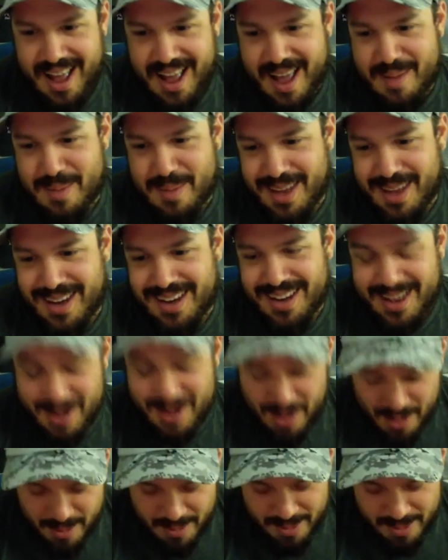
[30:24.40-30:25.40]
mean,
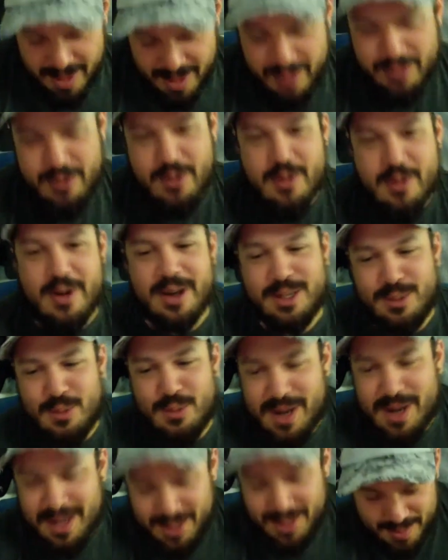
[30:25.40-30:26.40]
we of course
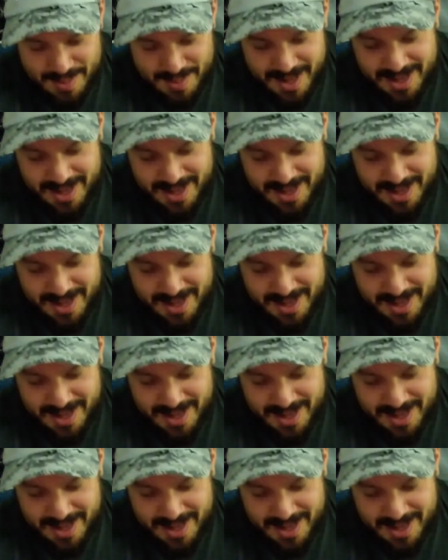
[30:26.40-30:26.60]
wanted to make